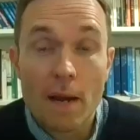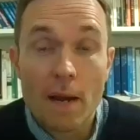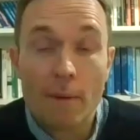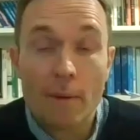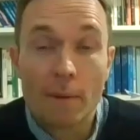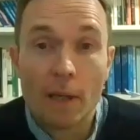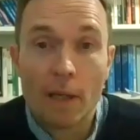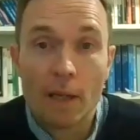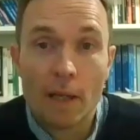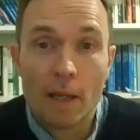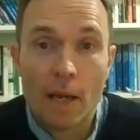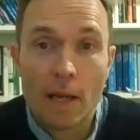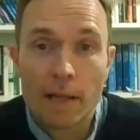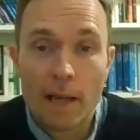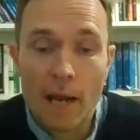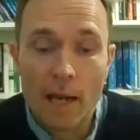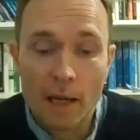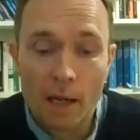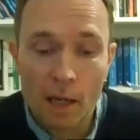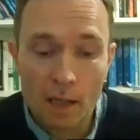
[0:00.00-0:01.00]
Yeah, well,
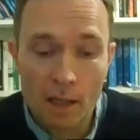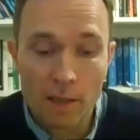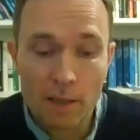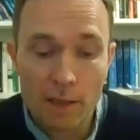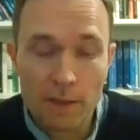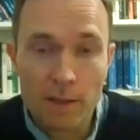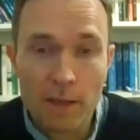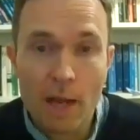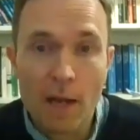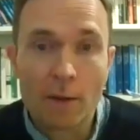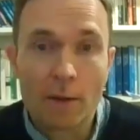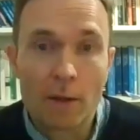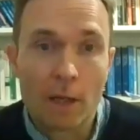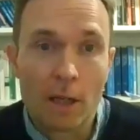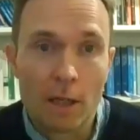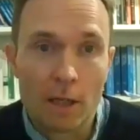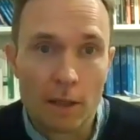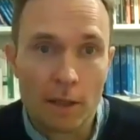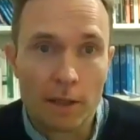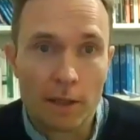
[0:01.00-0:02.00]
again, Ireland is an
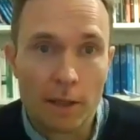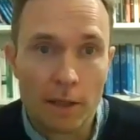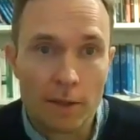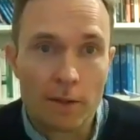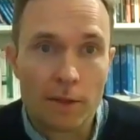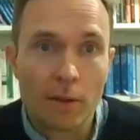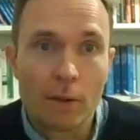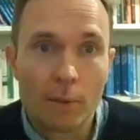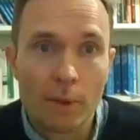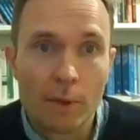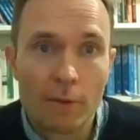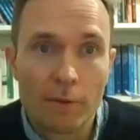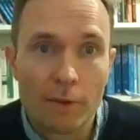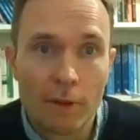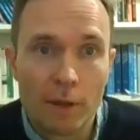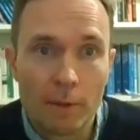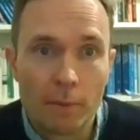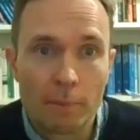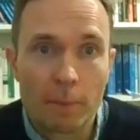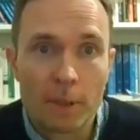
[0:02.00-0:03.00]
outlier on this. So we've
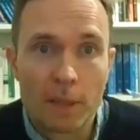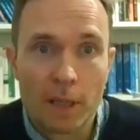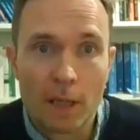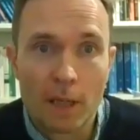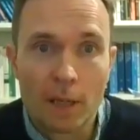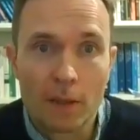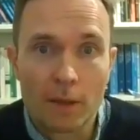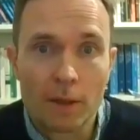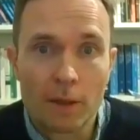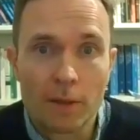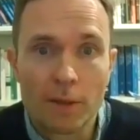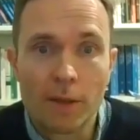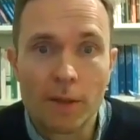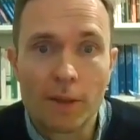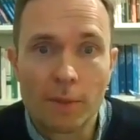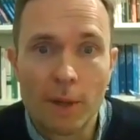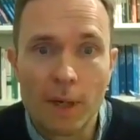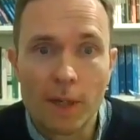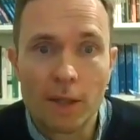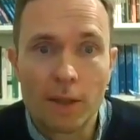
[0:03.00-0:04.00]
a particular
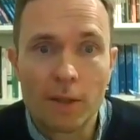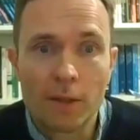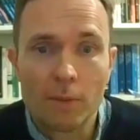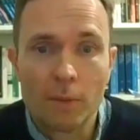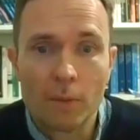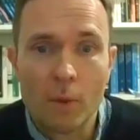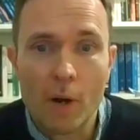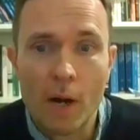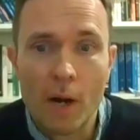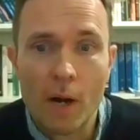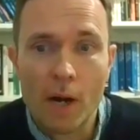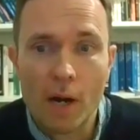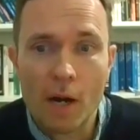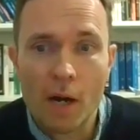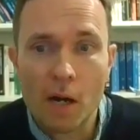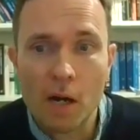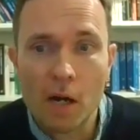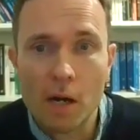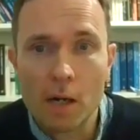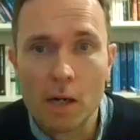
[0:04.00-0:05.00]
situation
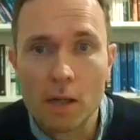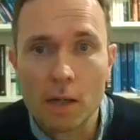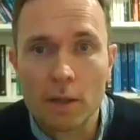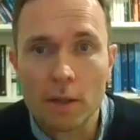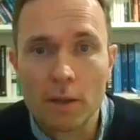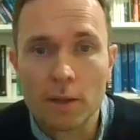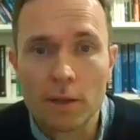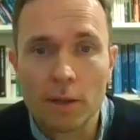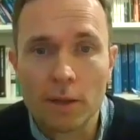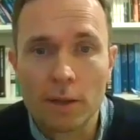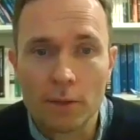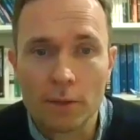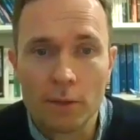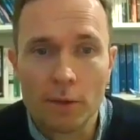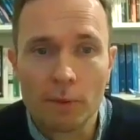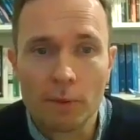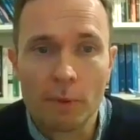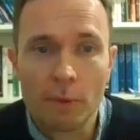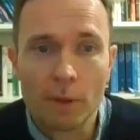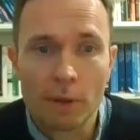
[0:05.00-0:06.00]
where,
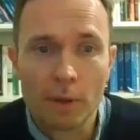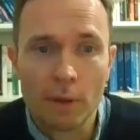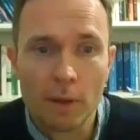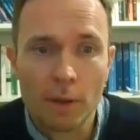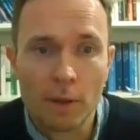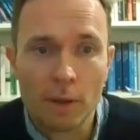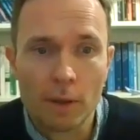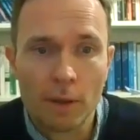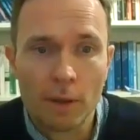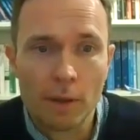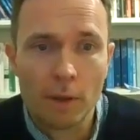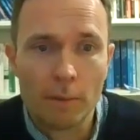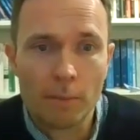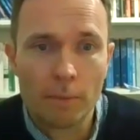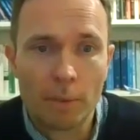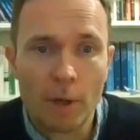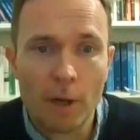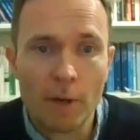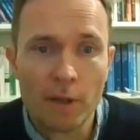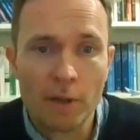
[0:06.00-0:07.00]
someone, a
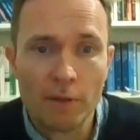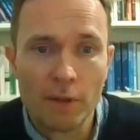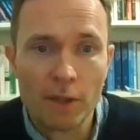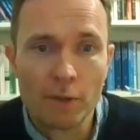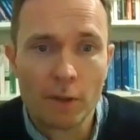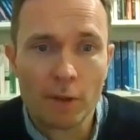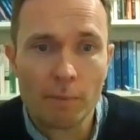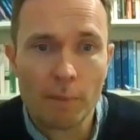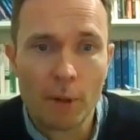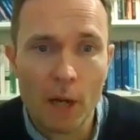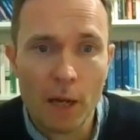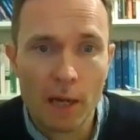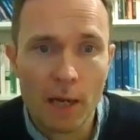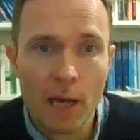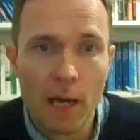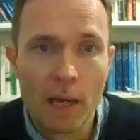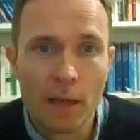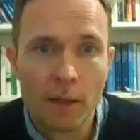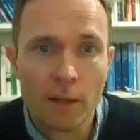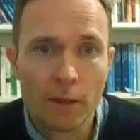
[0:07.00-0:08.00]
private individual can buy
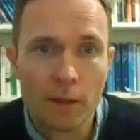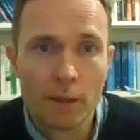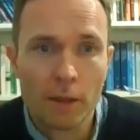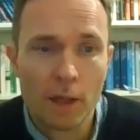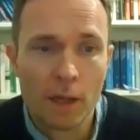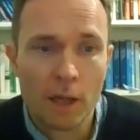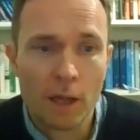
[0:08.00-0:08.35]
land,